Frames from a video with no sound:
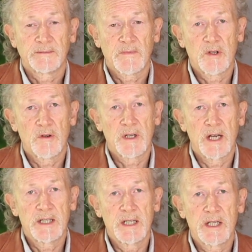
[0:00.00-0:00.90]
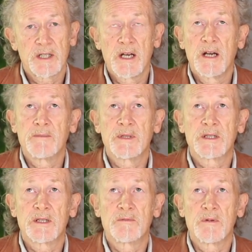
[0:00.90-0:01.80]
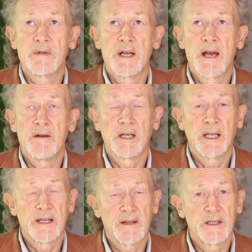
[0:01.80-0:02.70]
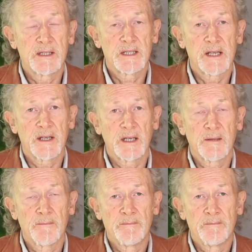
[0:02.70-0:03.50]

during their teenage times. She's probably now in her late 30s, I think.